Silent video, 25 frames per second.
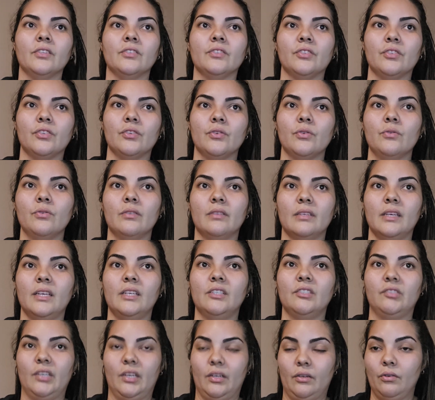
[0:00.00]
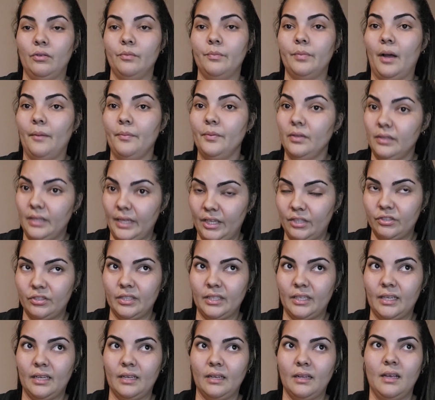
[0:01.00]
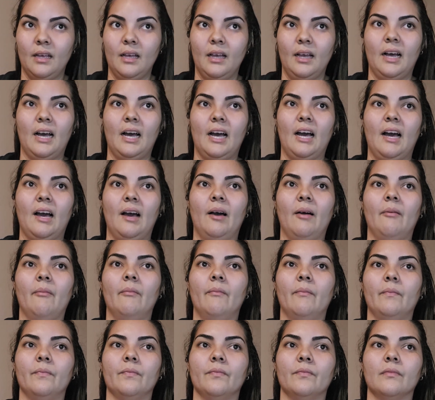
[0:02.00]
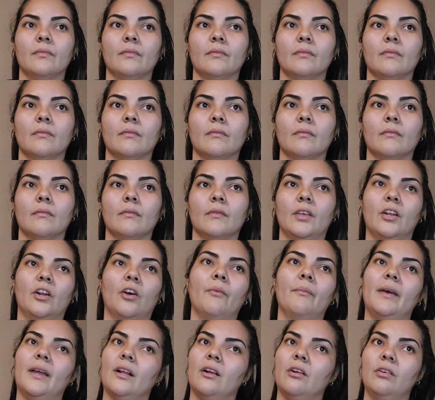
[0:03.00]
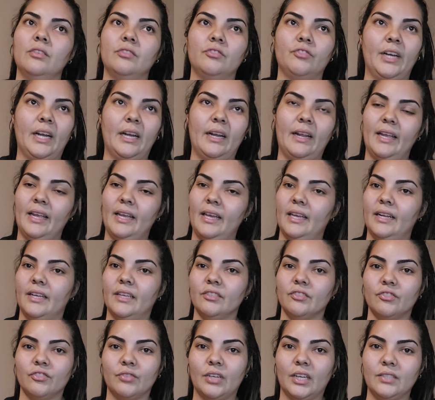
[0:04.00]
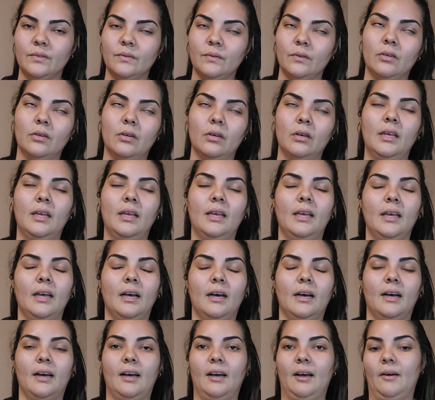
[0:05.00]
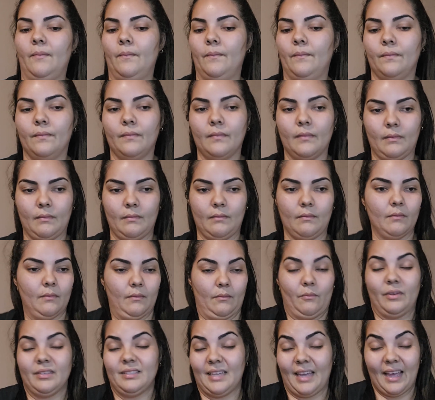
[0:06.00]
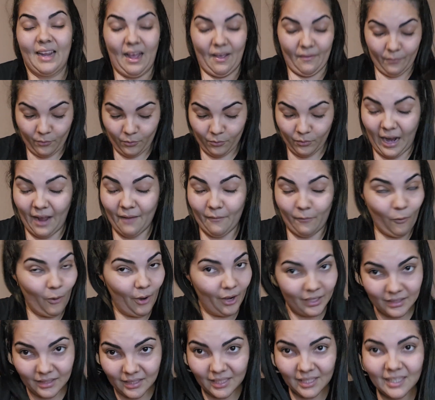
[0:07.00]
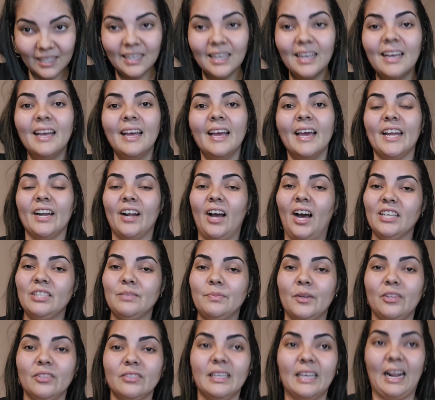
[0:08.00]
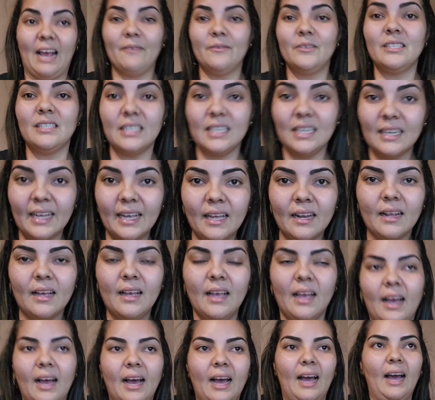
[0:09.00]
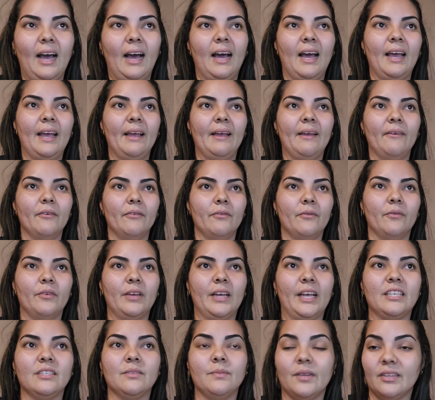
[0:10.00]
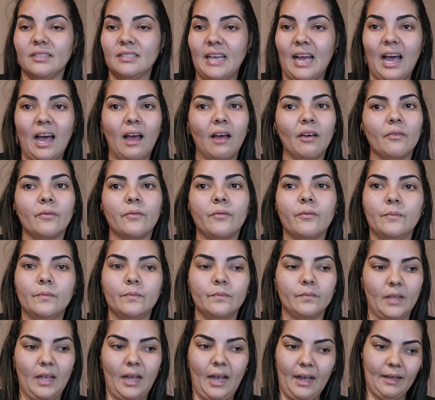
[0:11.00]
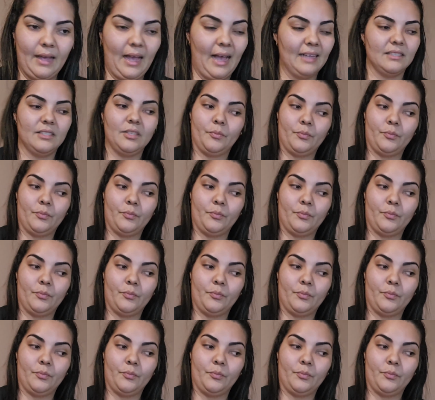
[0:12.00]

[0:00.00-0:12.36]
to the general population. Medical training, it is stressful. Once again, I've worked in hospitals and I've seen it. I've experienced, I as a